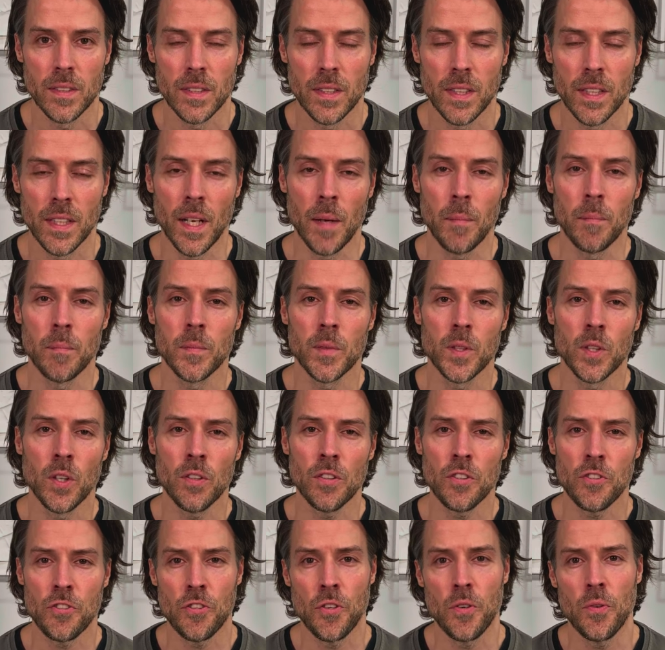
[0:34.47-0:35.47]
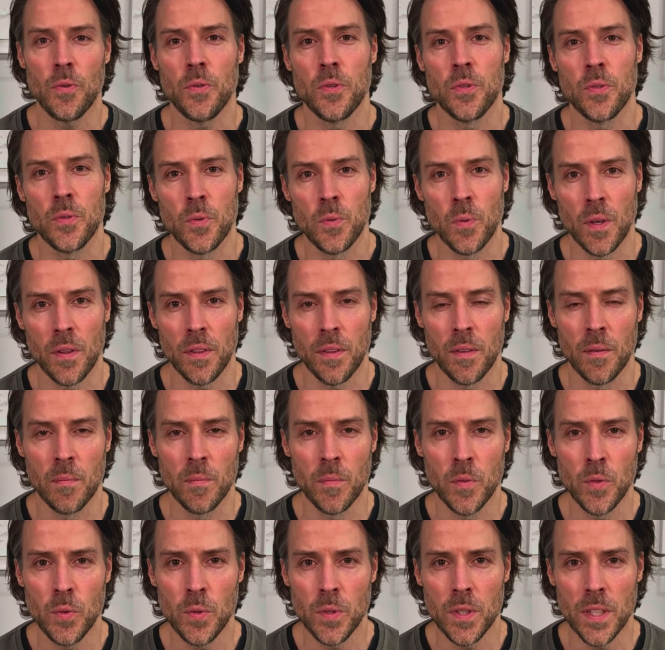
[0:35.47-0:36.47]
And I'm gonna show you what the
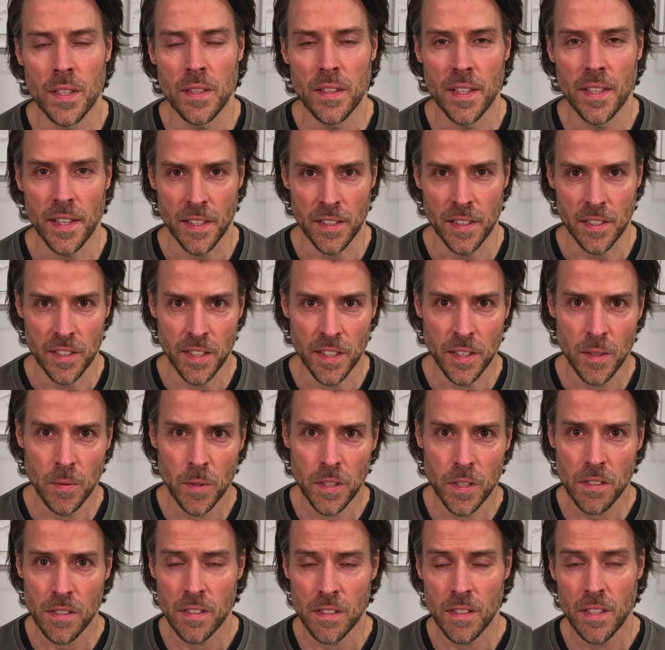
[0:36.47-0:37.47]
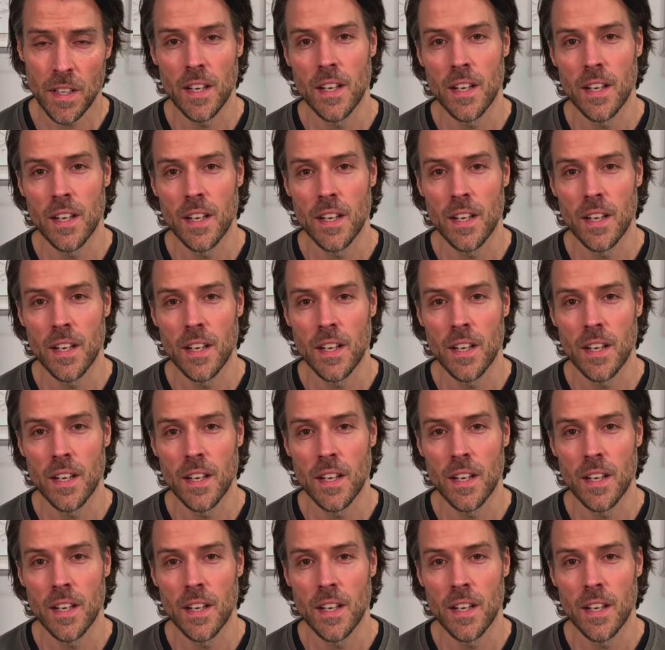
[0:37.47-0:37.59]
mood and the idea was